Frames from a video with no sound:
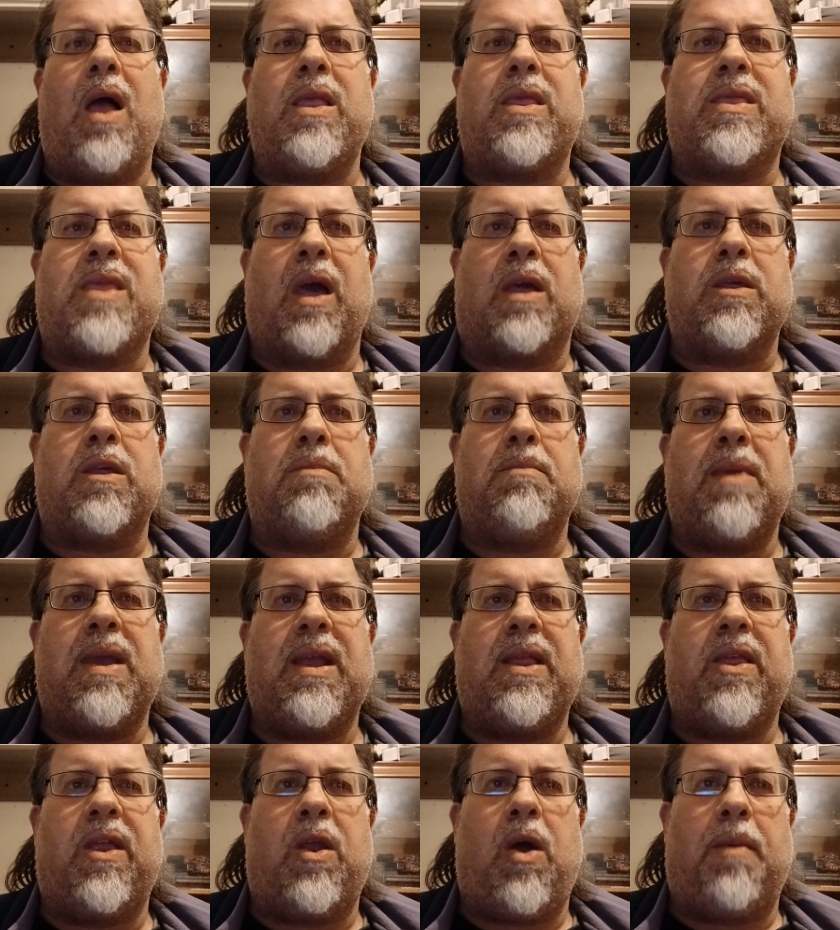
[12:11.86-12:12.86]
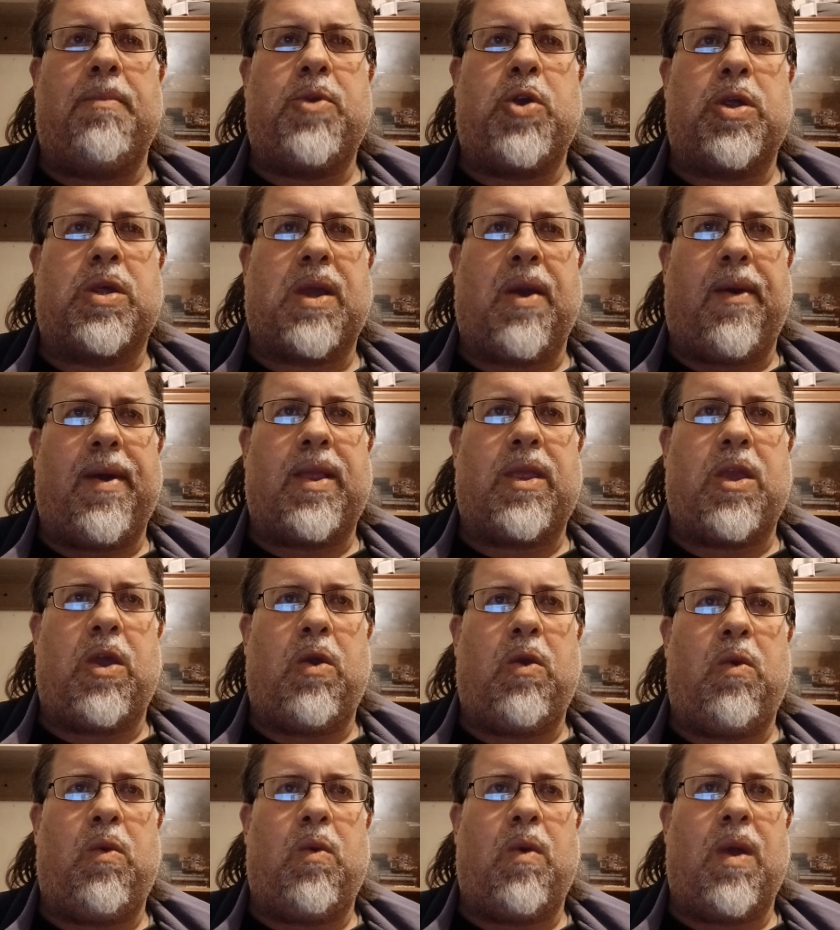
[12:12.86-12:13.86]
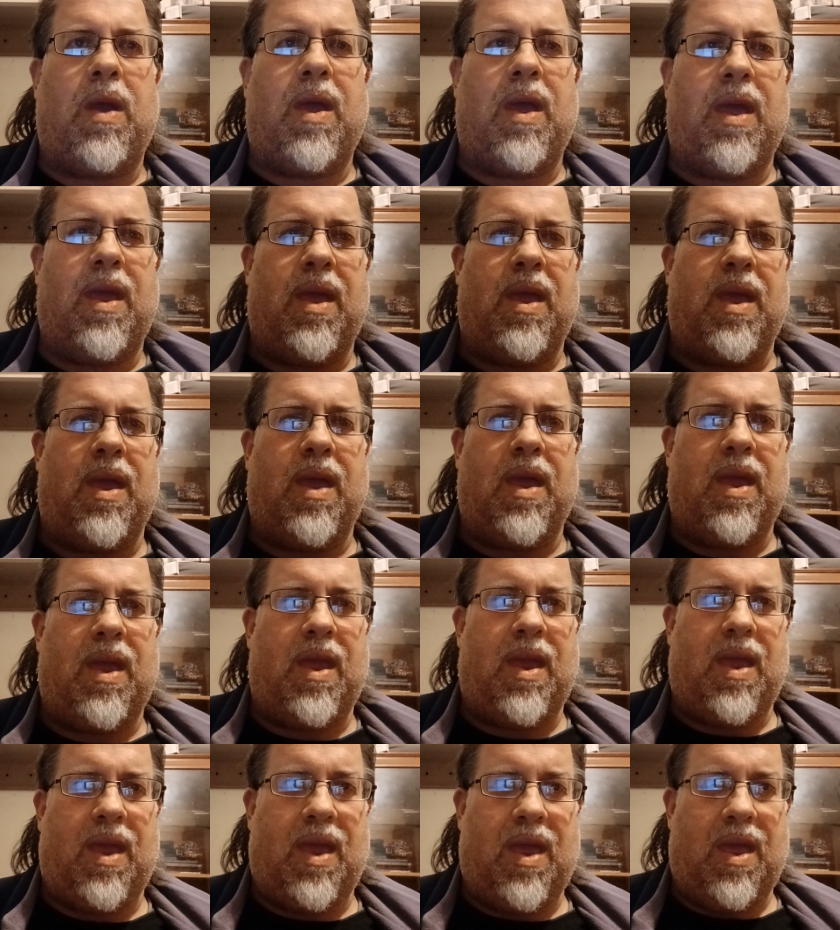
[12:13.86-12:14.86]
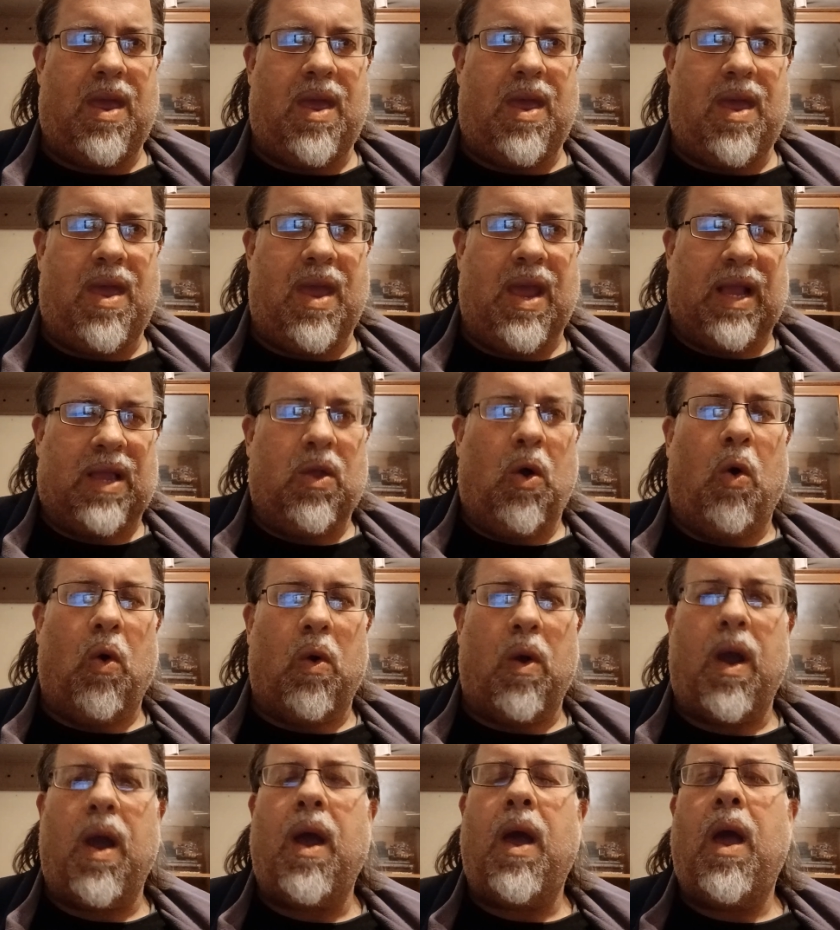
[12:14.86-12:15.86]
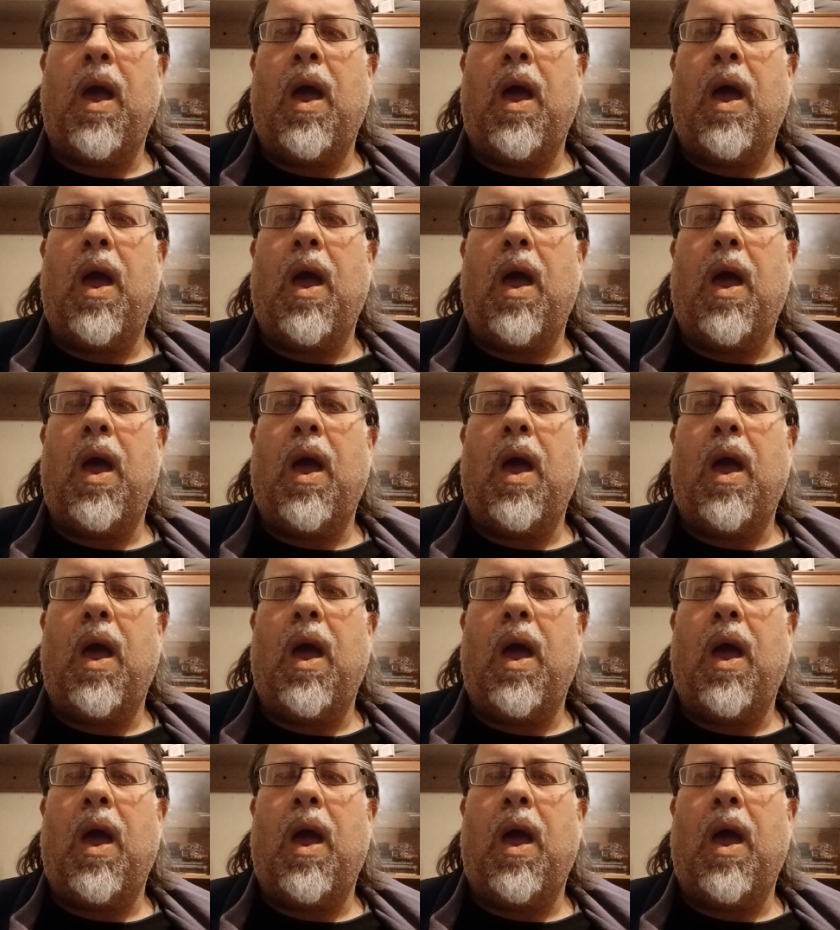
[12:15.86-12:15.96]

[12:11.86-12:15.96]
Doesn't mean that I'm just going to ignore it.